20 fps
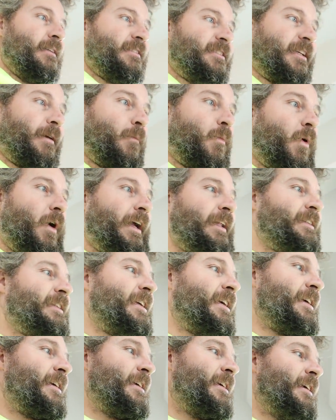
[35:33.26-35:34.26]
somewhat.
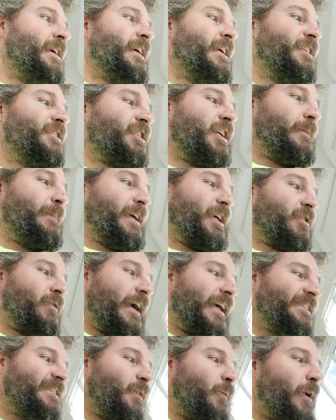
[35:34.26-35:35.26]
It's going to be a
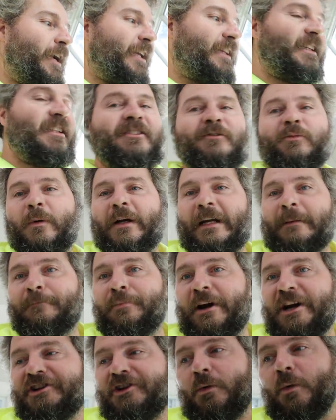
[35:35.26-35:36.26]
crazy week this week.
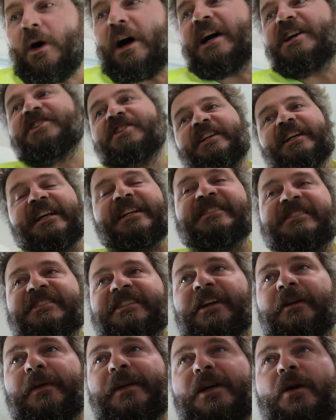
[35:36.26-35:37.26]
Pressure washing,
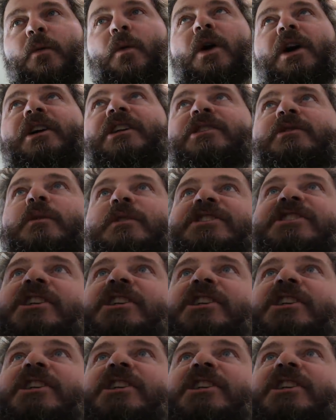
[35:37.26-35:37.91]
exterior work to a